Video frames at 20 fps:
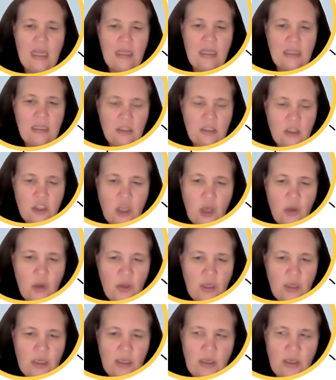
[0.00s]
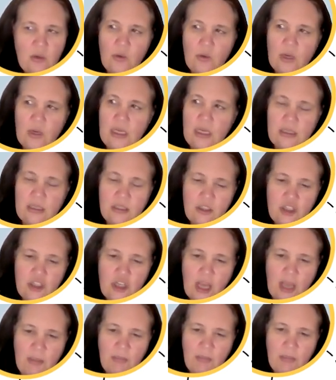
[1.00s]
little token or a little
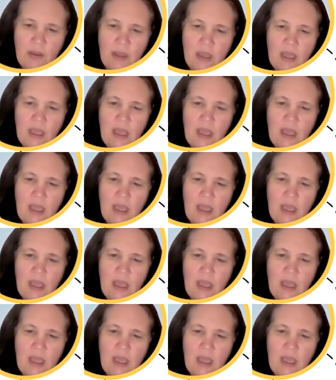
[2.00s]
shape.